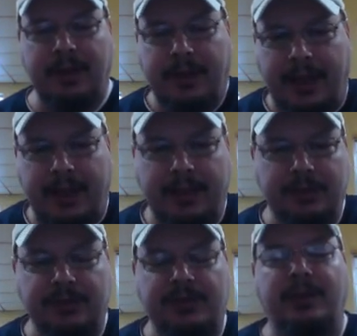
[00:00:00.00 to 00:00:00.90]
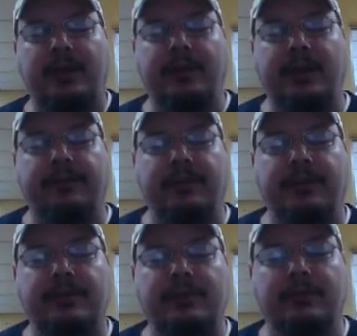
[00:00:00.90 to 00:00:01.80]
Had to install that for
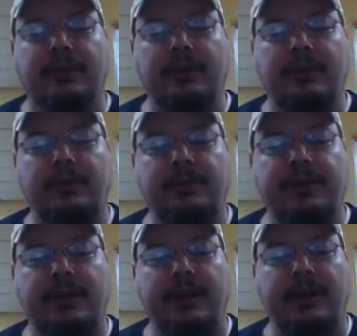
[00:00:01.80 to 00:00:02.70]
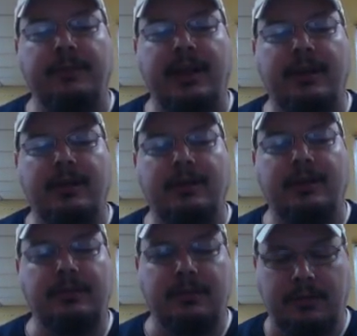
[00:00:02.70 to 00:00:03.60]
this to work. Let me turn that back
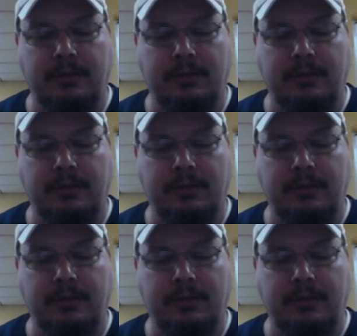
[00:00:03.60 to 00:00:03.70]
on.